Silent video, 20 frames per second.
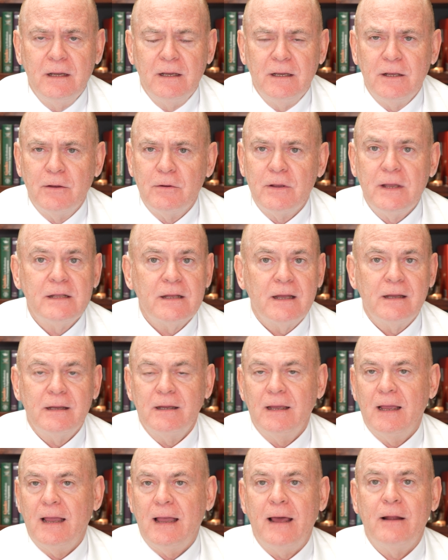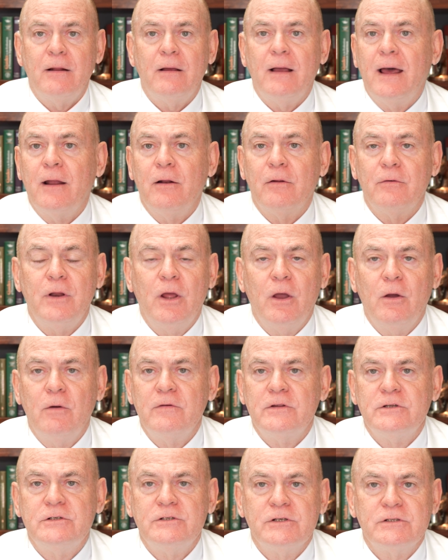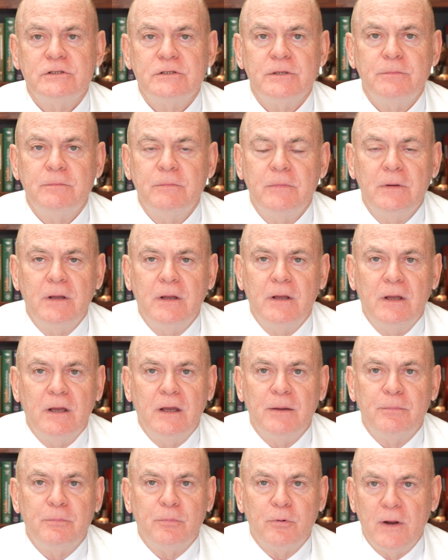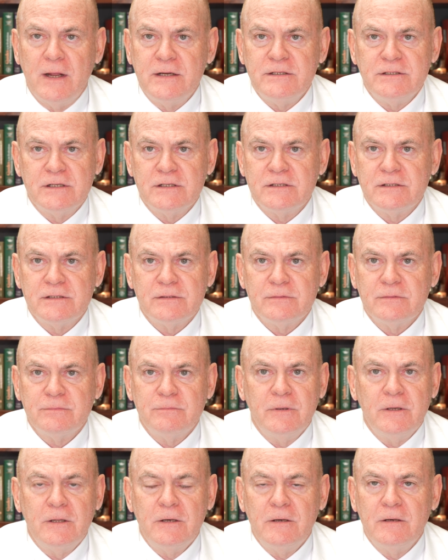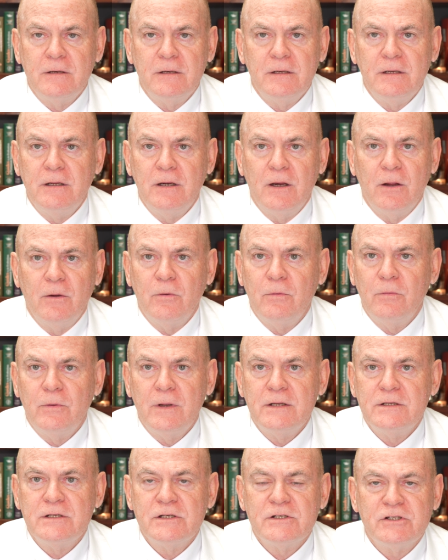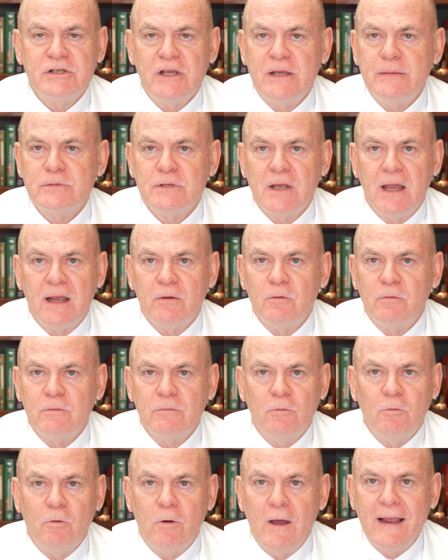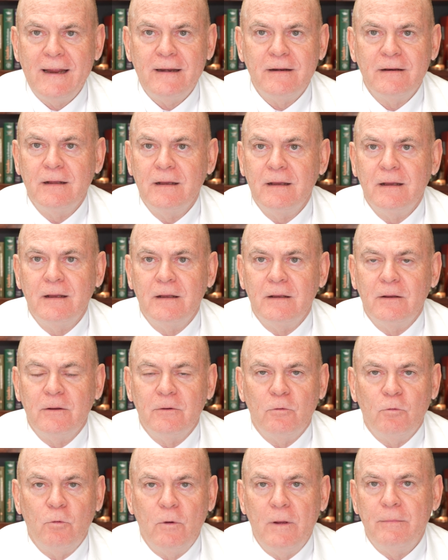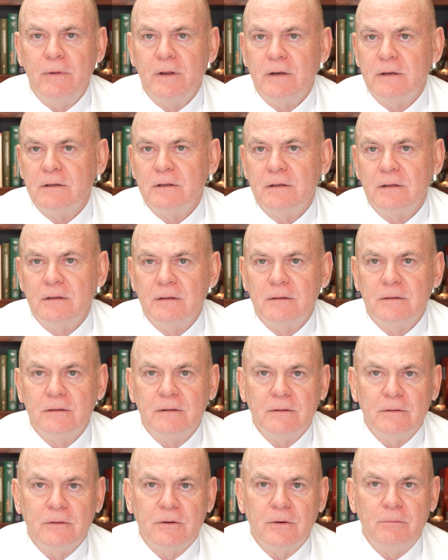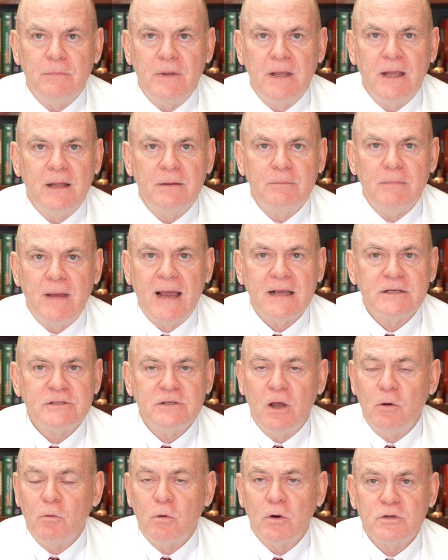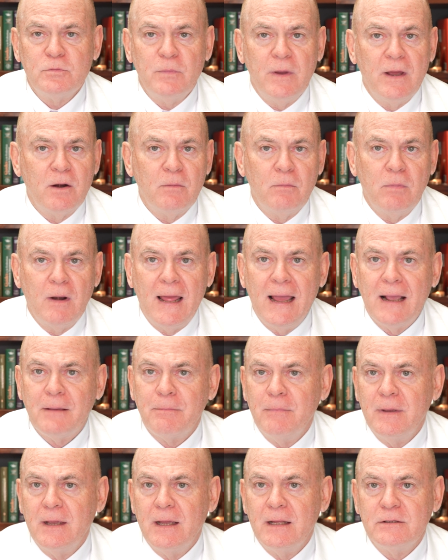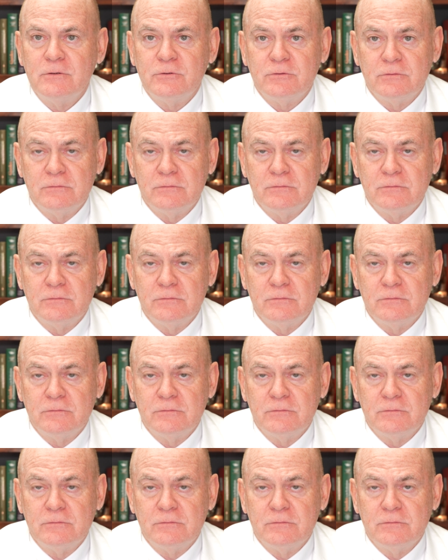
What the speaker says: I don't know. It's just a prejudice, but it just seems like white women or men, Maxalt works better. Black men,